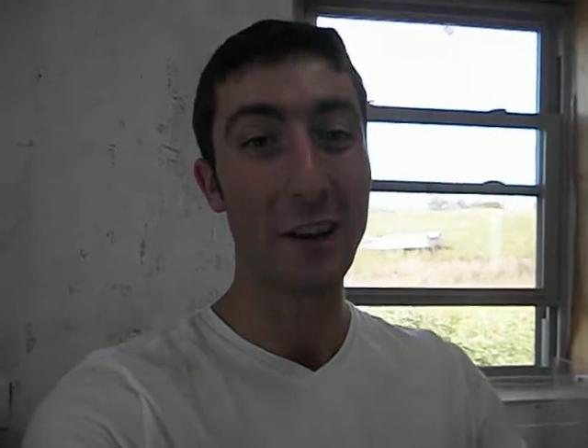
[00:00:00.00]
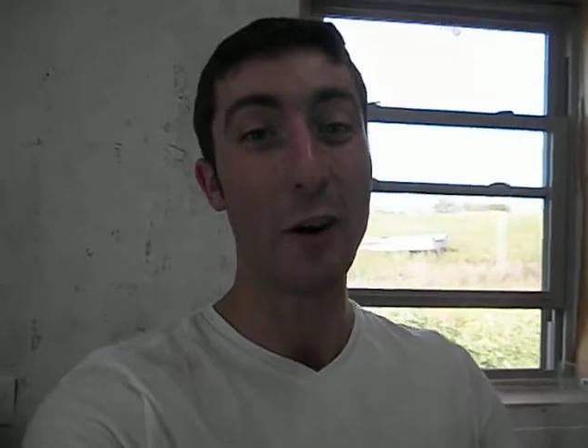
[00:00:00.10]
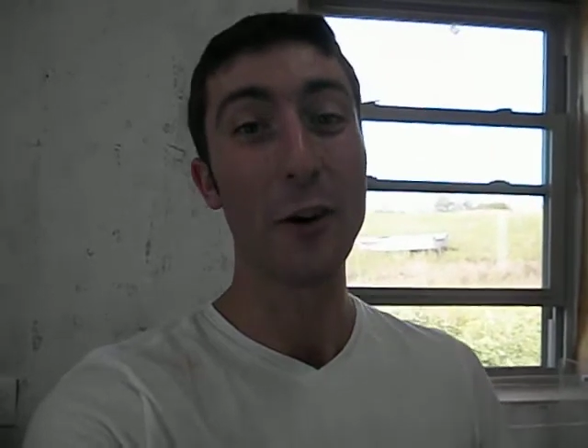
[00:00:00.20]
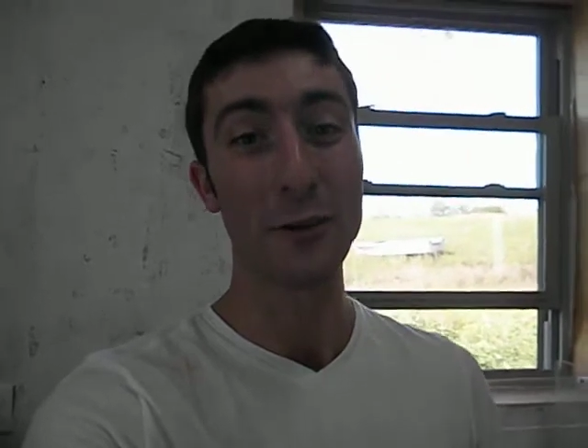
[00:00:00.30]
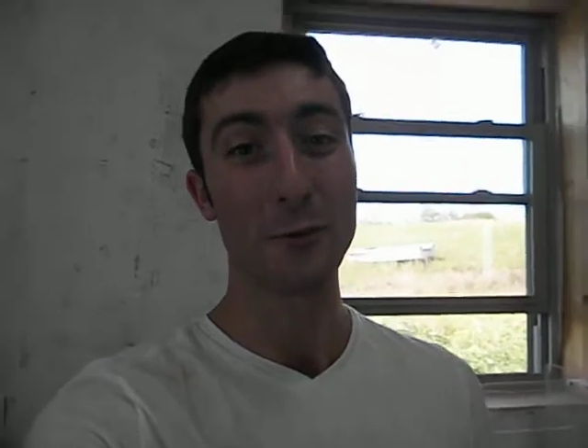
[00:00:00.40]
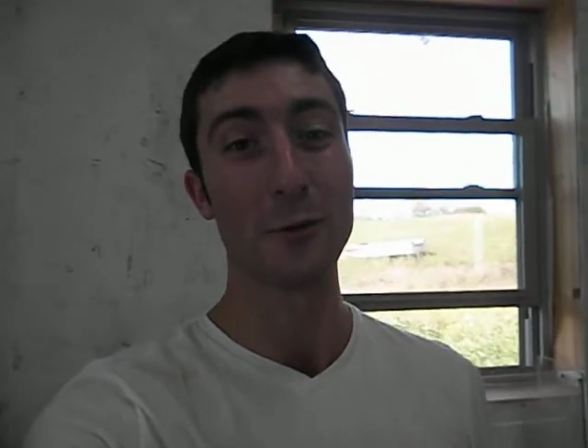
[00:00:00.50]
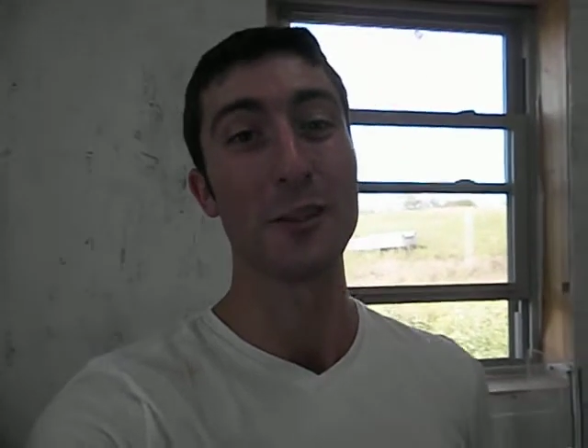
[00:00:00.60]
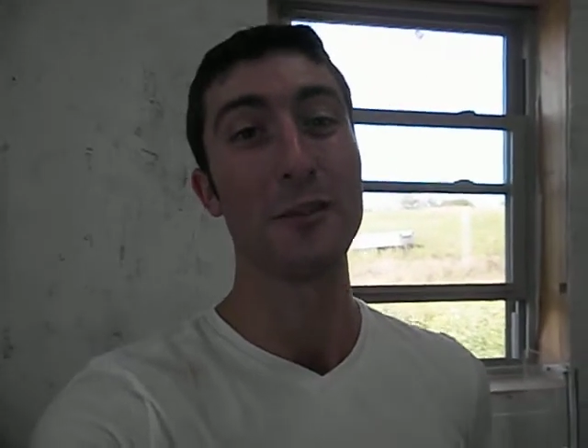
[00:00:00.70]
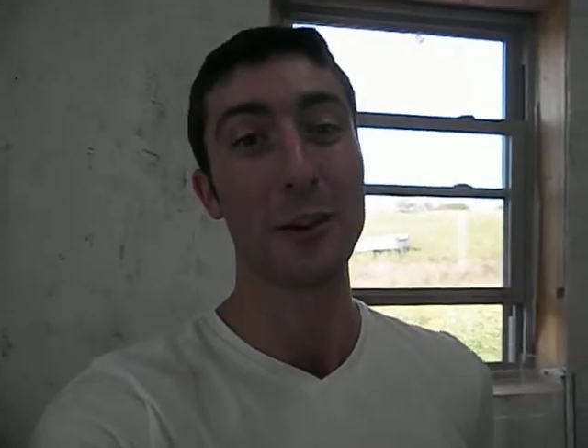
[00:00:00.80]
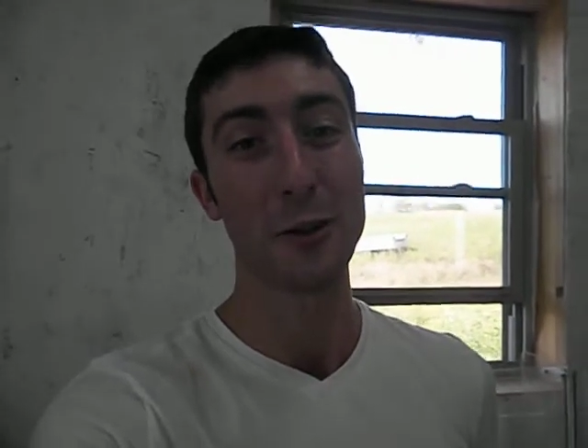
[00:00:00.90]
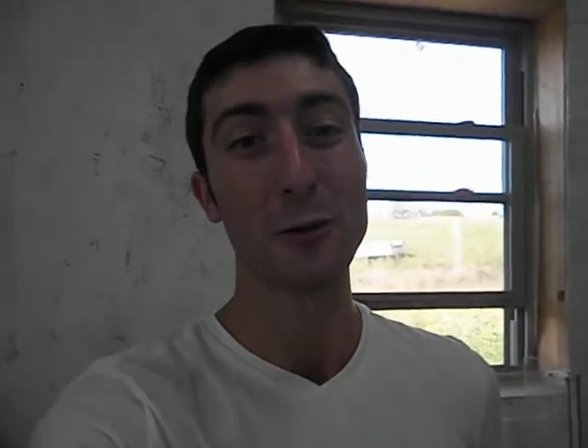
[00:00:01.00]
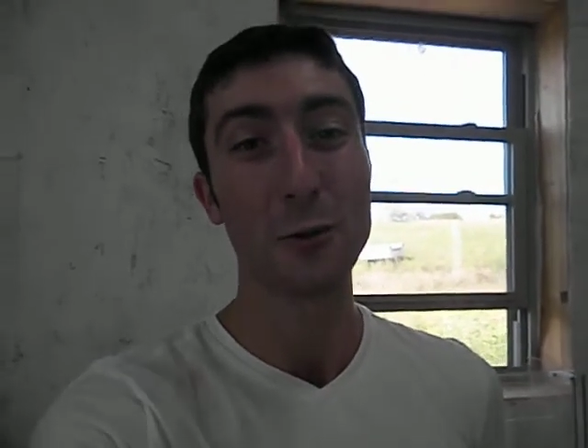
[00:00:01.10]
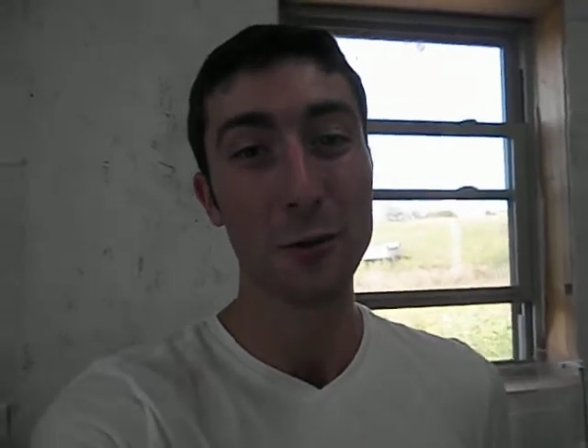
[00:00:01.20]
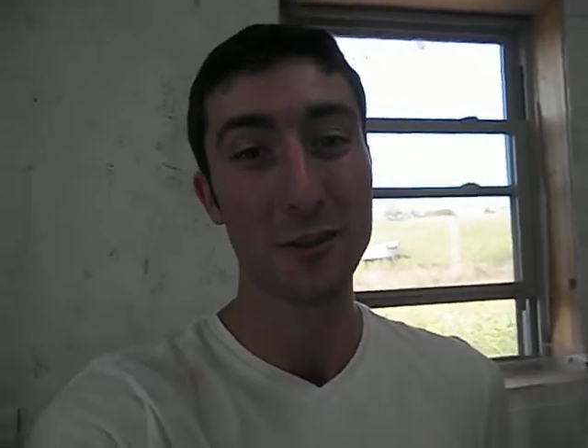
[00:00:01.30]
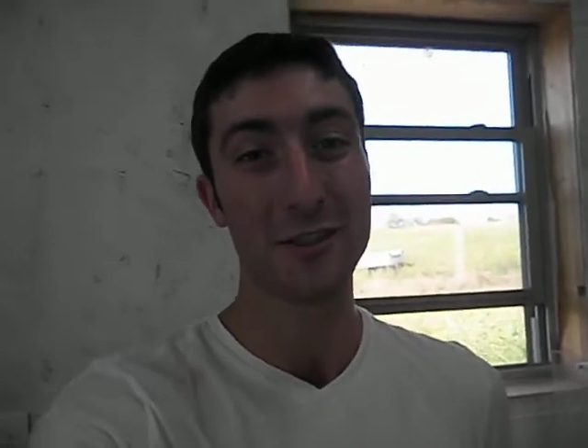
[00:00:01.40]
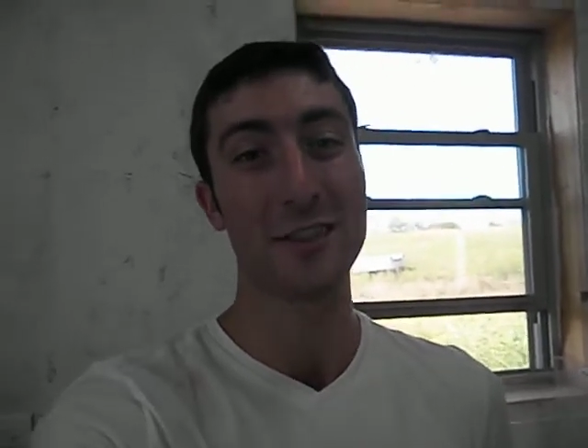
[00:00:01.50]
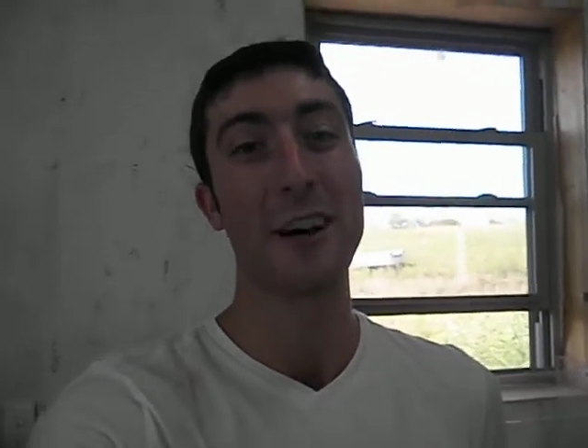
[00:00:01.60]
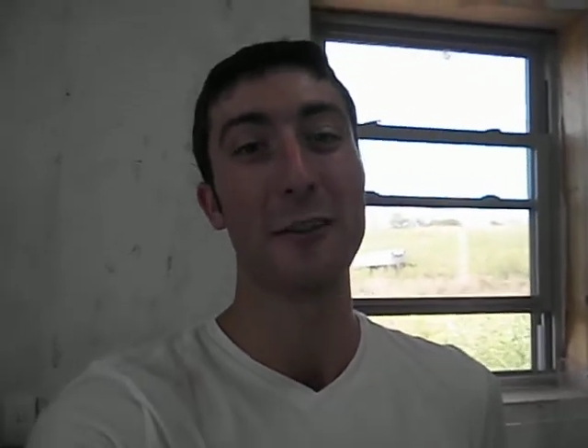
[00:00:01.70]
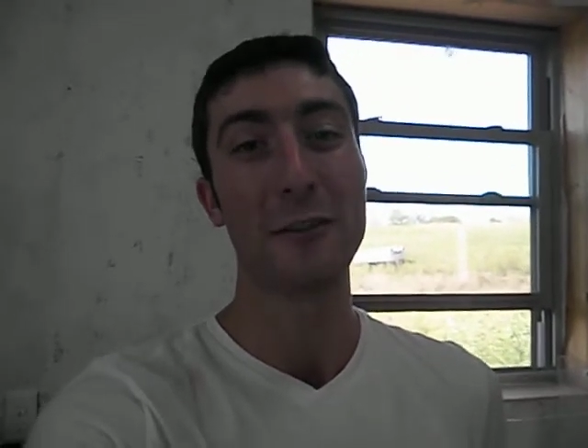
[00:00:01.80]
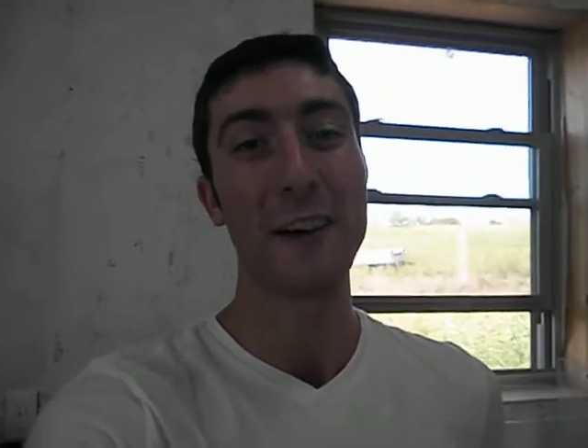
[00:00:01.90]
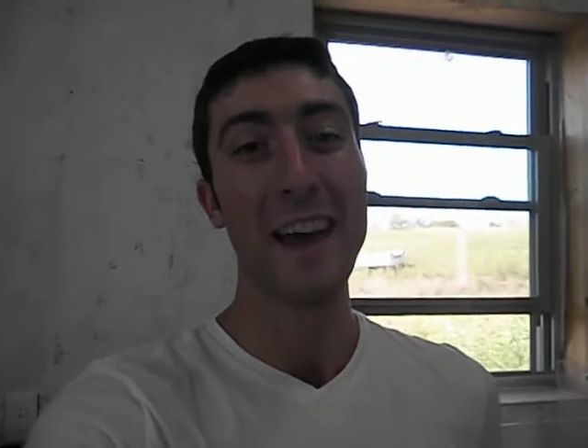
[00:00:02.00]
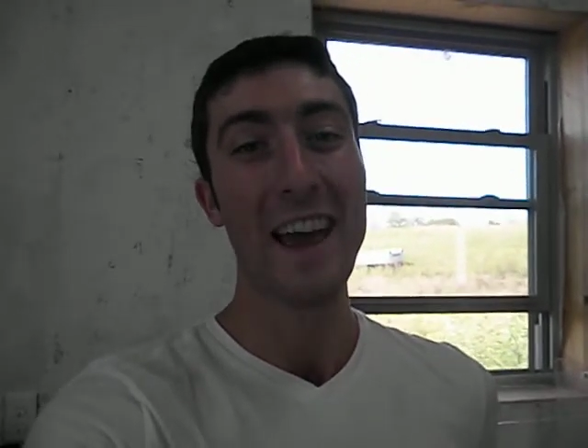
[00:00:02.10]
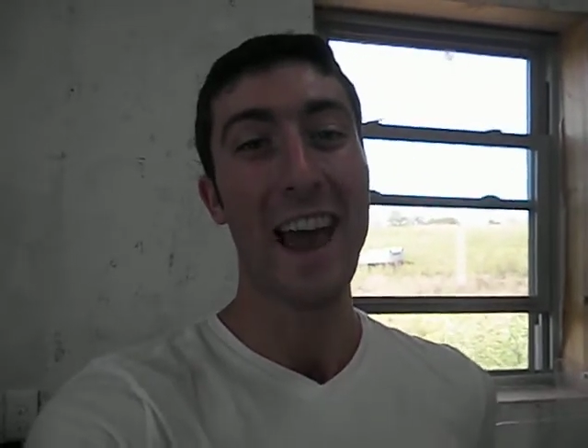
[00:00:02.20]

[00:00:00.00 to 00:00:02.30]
and all sorts of other cool stuff,